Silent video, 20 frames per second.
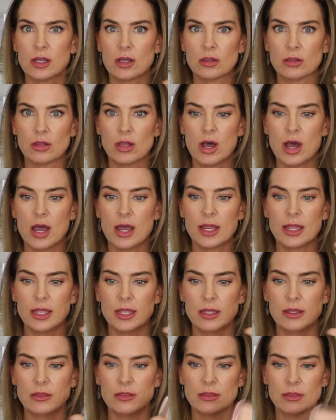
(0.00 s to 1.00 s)
a lot
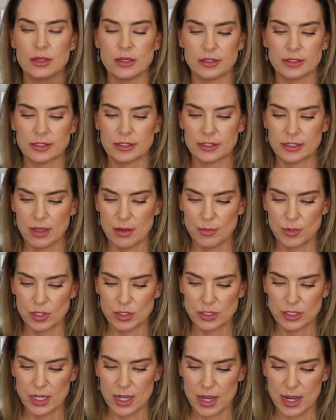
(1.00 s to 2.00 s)
in the
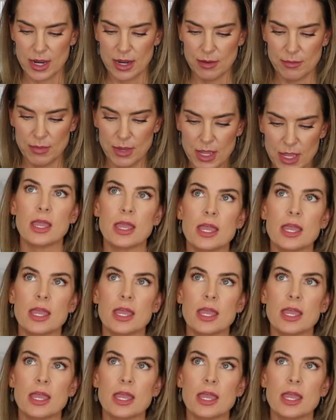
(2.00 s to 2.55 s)
summertime.